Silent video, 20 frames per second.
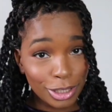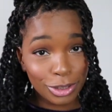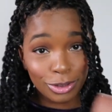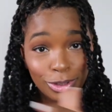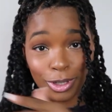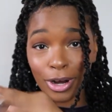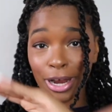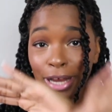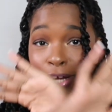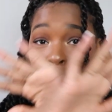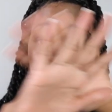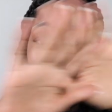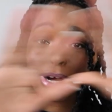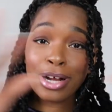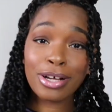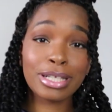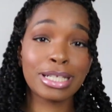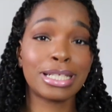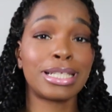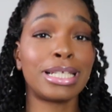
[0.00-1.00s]
because you know ain't nowhere
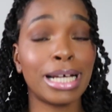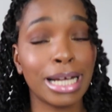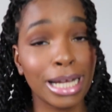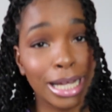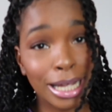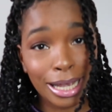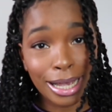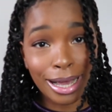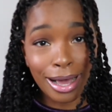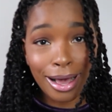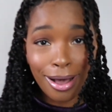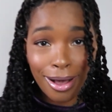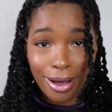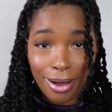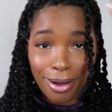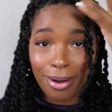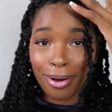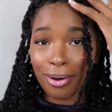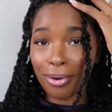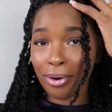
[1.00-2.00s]
else to
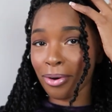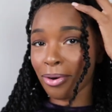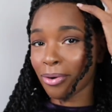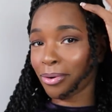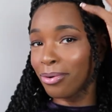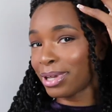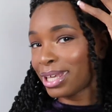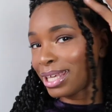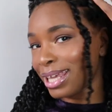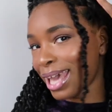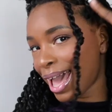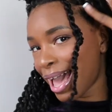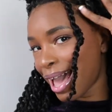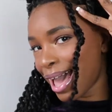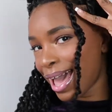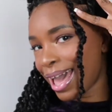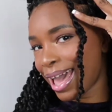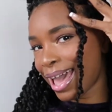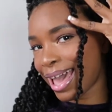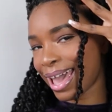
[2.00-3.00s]
go.
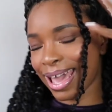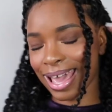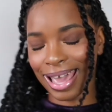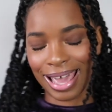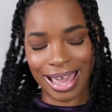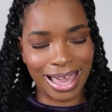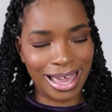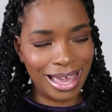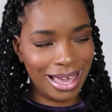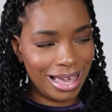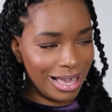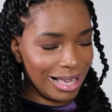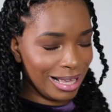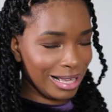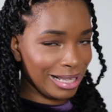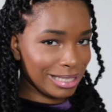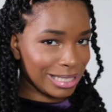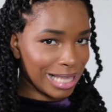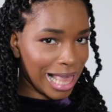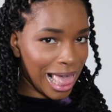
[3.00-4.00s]

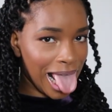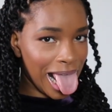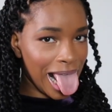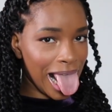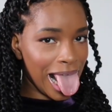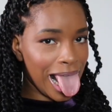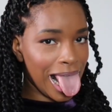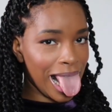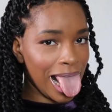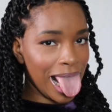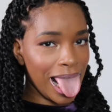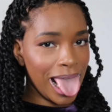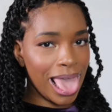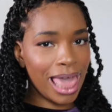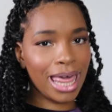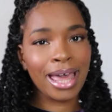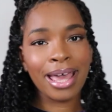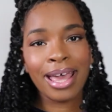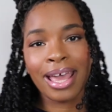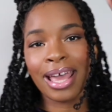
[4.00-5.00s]
Yes.
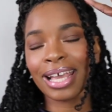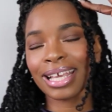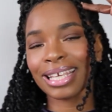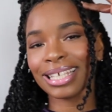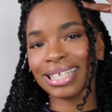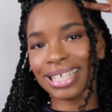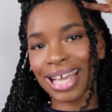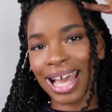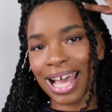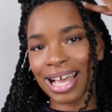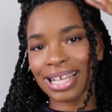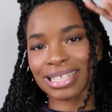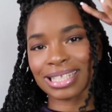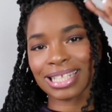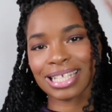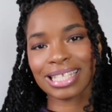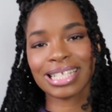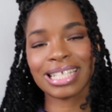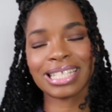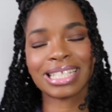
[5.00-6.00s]
Yes,
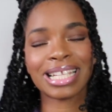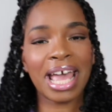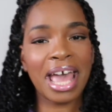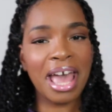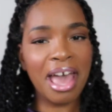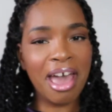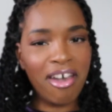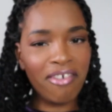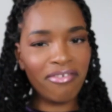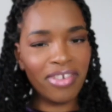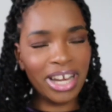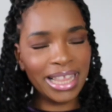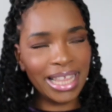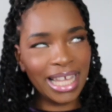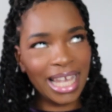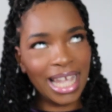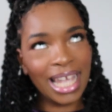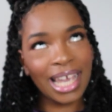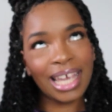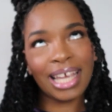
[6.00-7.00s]
this is
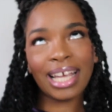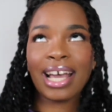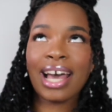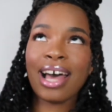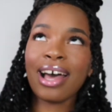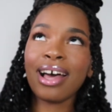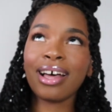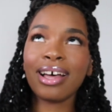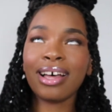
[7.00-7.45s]
everything.